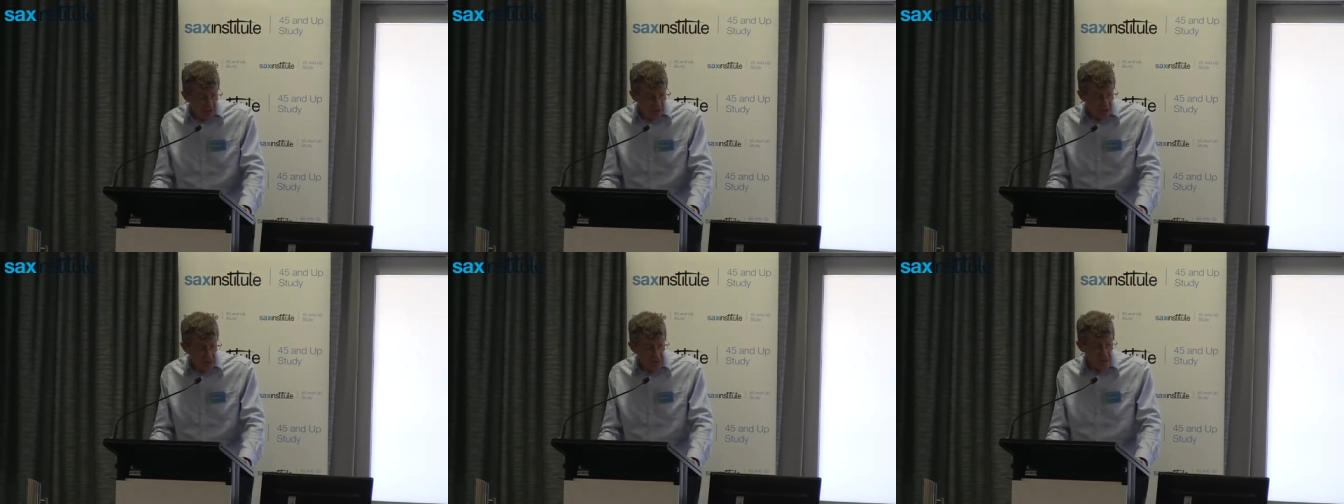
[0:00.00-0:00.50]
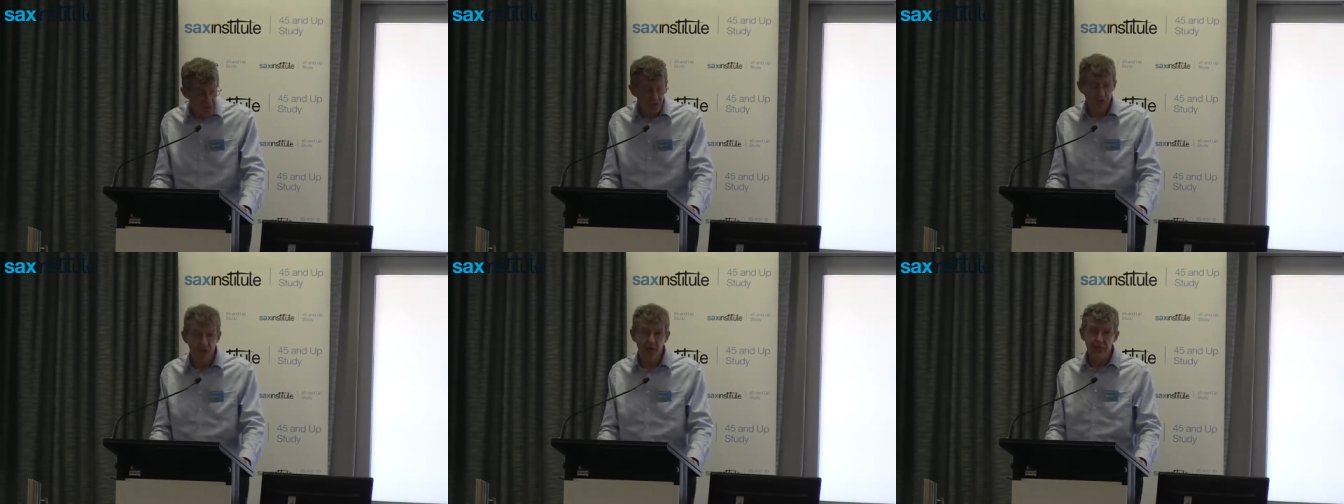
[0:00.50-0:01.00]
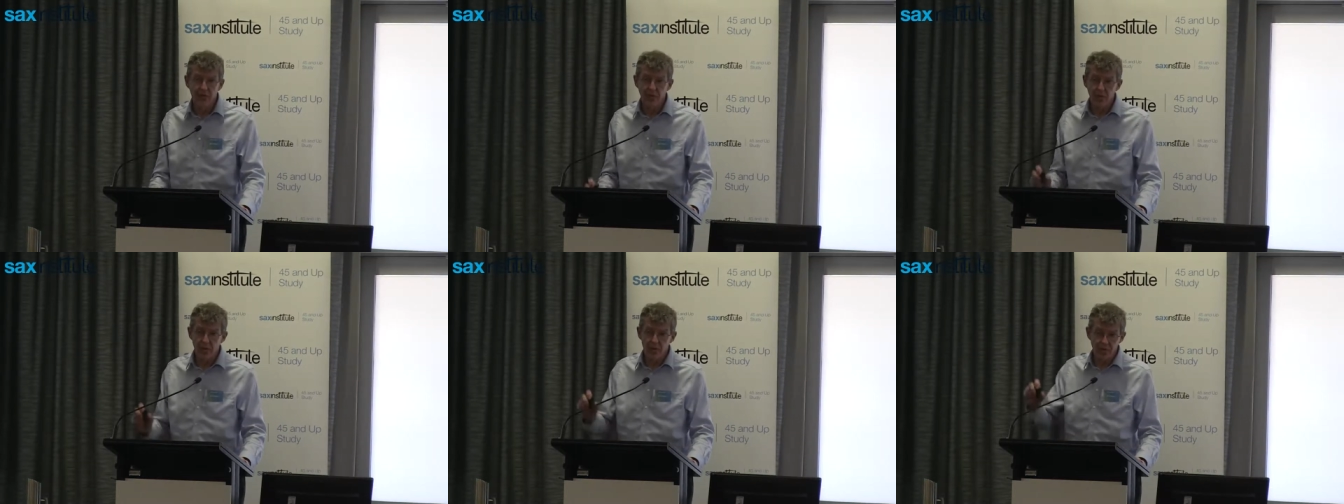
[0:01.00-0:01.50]
So this is a challenge
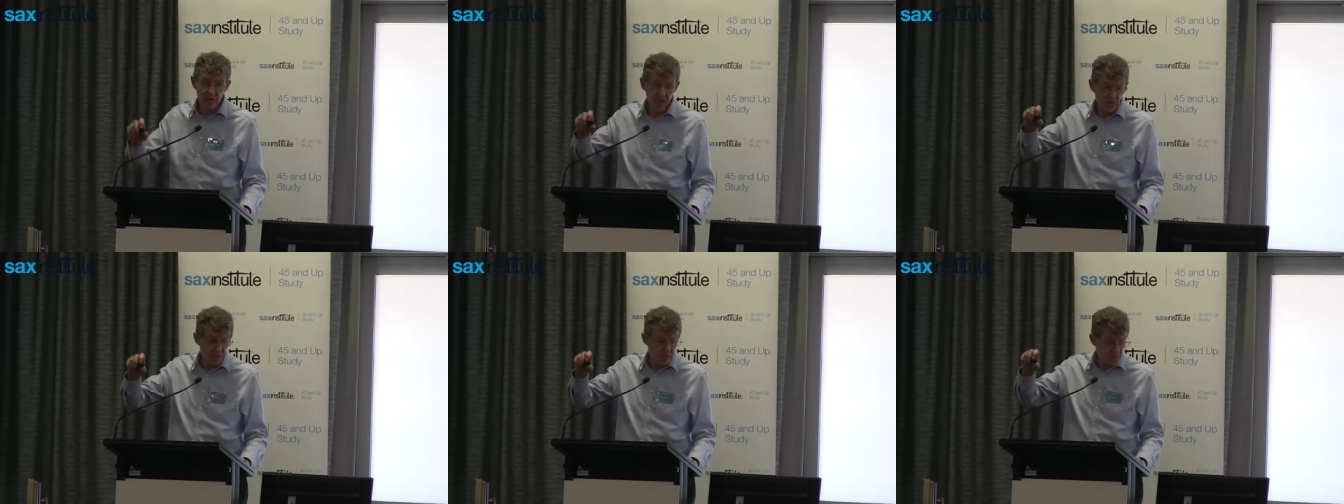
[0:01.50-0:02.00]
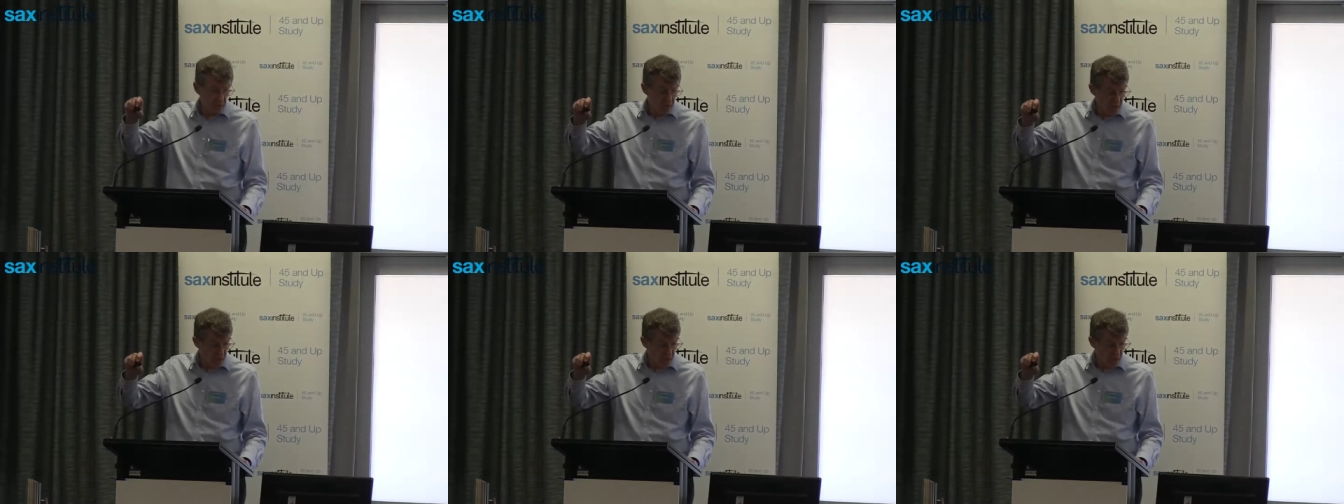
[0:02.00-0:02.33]
that we face, which